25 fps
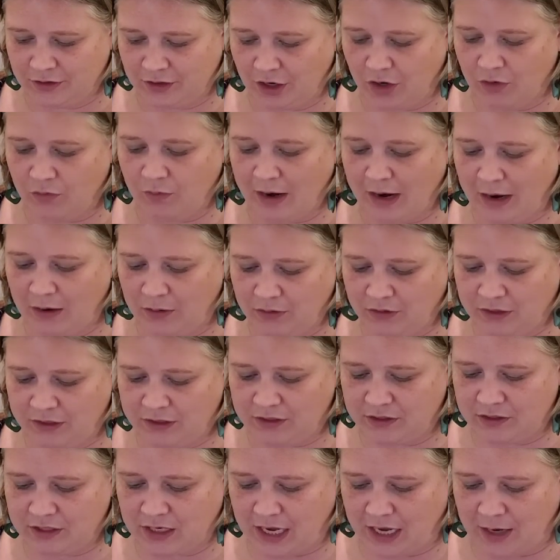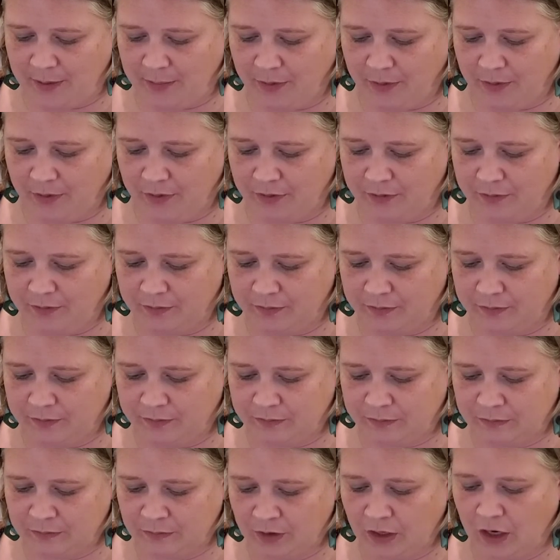Around this table,
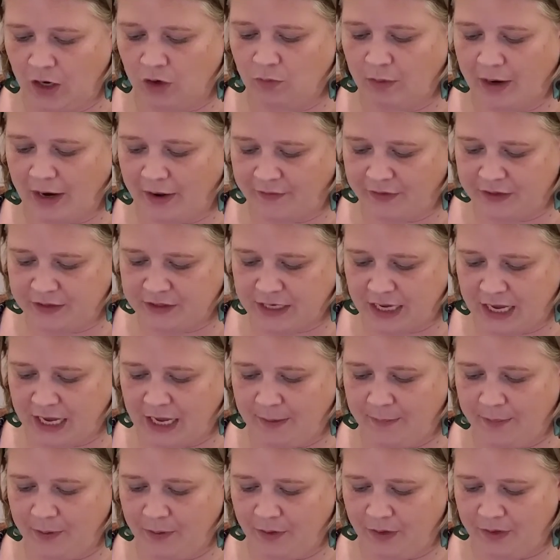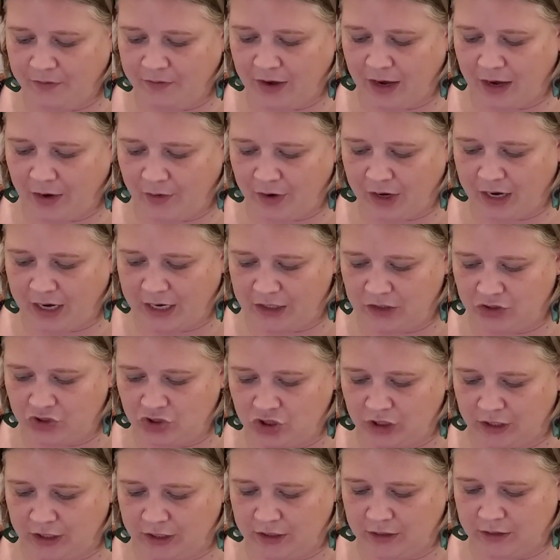around the table of our
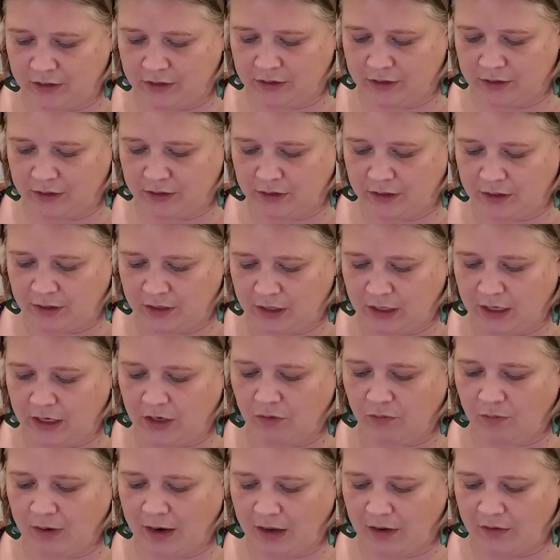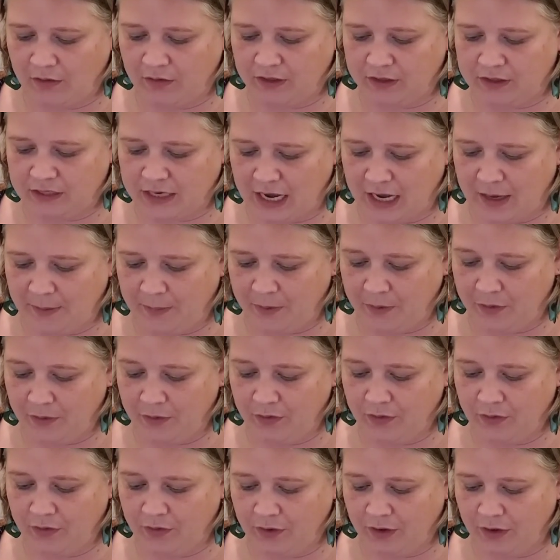nation, and around the
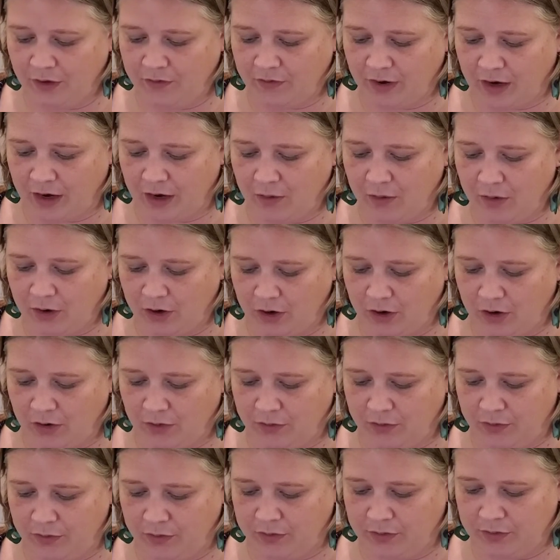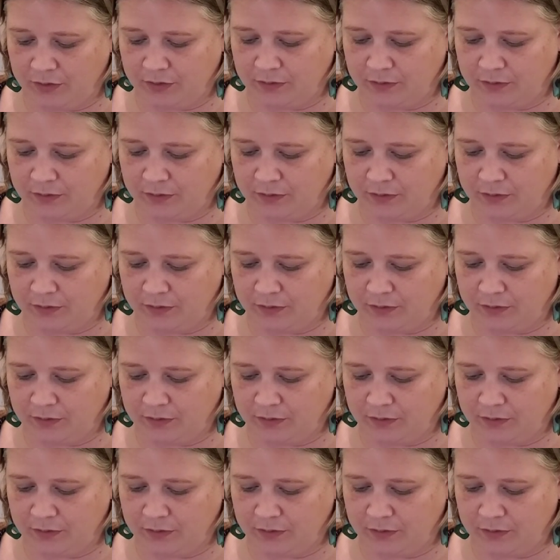table of our earth.